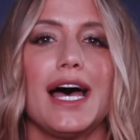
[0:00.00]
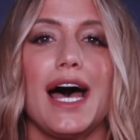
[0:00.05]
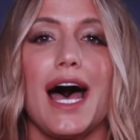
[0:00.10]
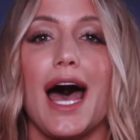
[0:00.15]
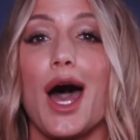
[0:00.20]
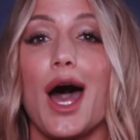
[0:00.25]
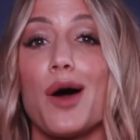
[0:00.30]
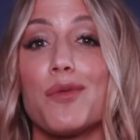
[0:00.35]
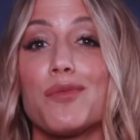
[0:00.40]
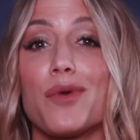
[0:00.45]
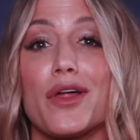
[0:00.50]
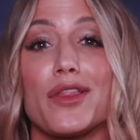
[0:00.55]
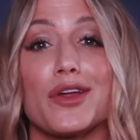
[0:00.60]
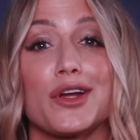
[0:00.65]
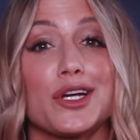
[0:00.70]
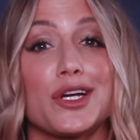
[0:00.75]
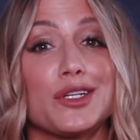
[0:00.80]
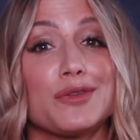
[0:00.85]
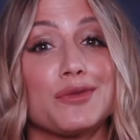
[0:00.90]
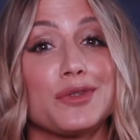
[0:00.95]
help,
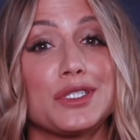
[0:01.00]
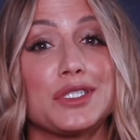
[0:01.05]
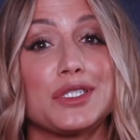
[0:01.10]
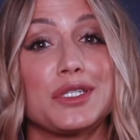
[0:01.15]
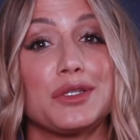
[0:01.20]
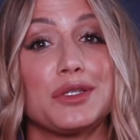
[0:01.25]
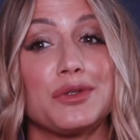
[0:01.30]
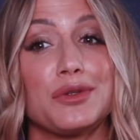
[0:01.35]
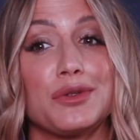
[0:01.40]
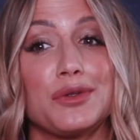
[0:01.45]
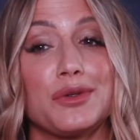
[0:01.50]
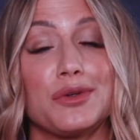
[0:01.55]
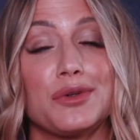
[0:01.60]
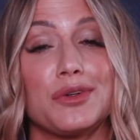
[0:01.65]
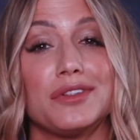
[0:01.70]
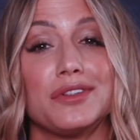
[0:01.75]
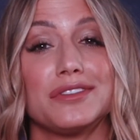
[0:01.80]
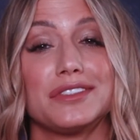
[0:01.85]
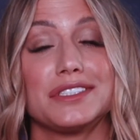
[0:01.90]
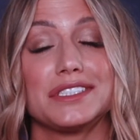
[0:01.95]
whether it was
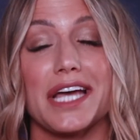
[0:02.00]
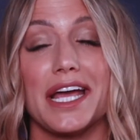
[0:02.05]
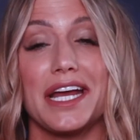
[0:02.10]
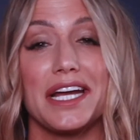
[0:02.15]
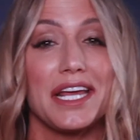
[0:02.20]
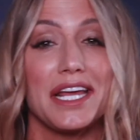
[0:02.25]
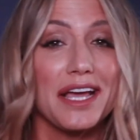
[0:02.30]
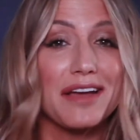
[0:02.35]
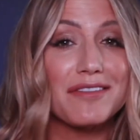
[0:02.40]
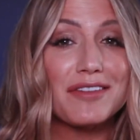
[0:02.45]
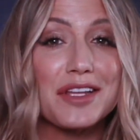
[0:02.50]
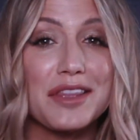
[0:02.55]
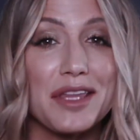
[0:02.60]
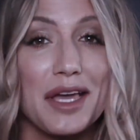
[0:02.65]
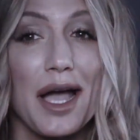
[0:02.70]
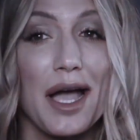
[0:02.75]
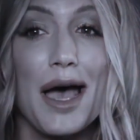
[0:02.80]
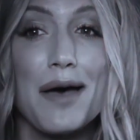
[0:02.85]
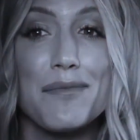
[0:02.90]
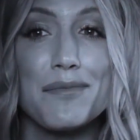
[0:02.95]
to tightening
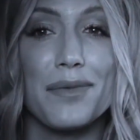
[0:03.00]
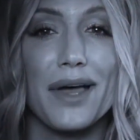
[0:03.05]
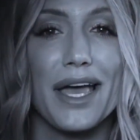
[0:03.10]
everything up